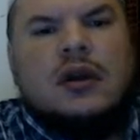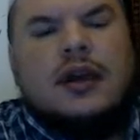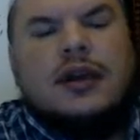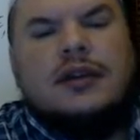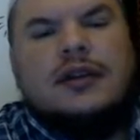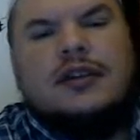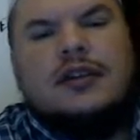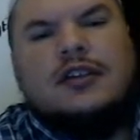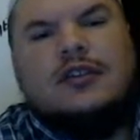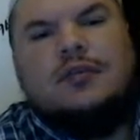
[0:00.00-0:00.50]

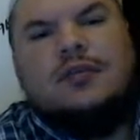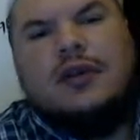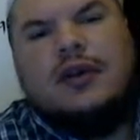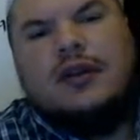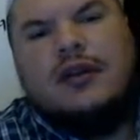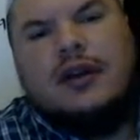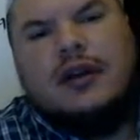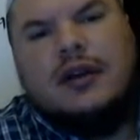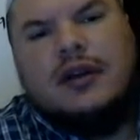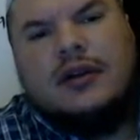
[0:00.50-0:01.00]
In this
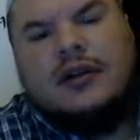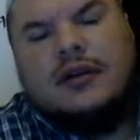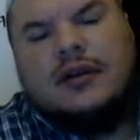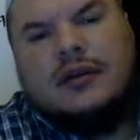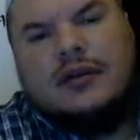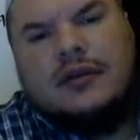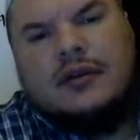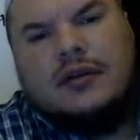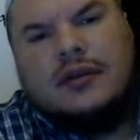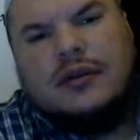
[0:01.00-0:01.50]
period,
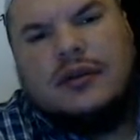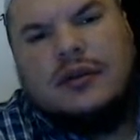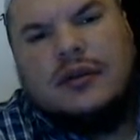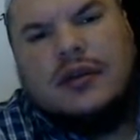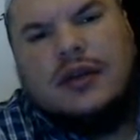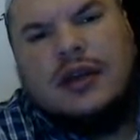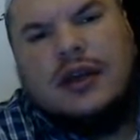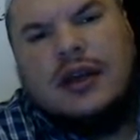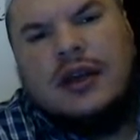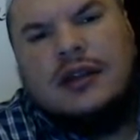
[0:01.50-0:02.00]

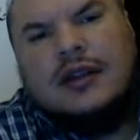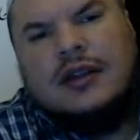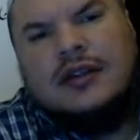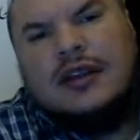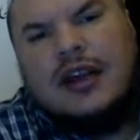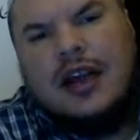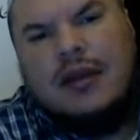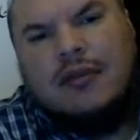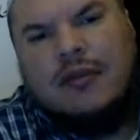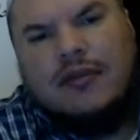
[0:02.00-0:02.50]
in the
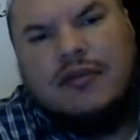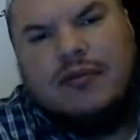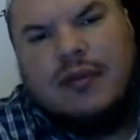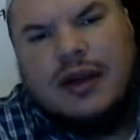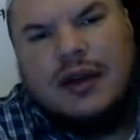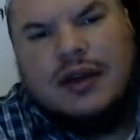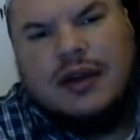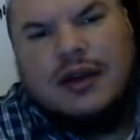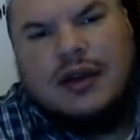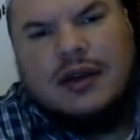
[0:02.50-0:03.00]
time of
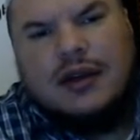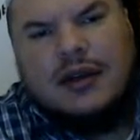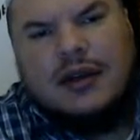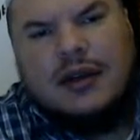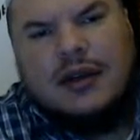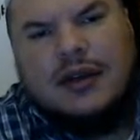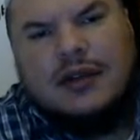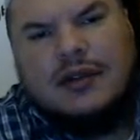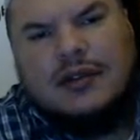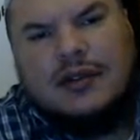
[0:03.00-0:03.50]
Mecca
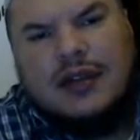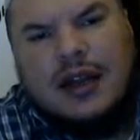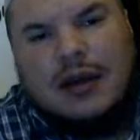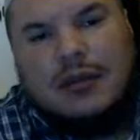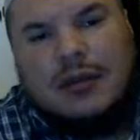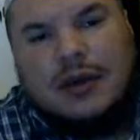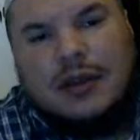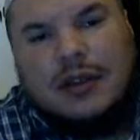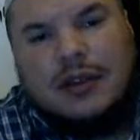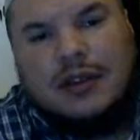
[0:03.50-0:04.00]
in
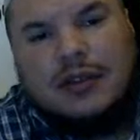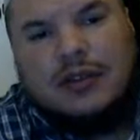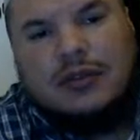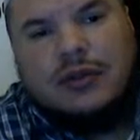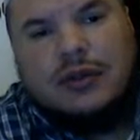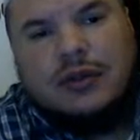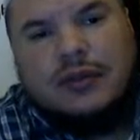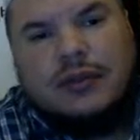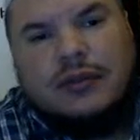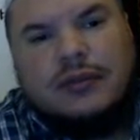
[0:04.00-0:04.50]
Islamic history,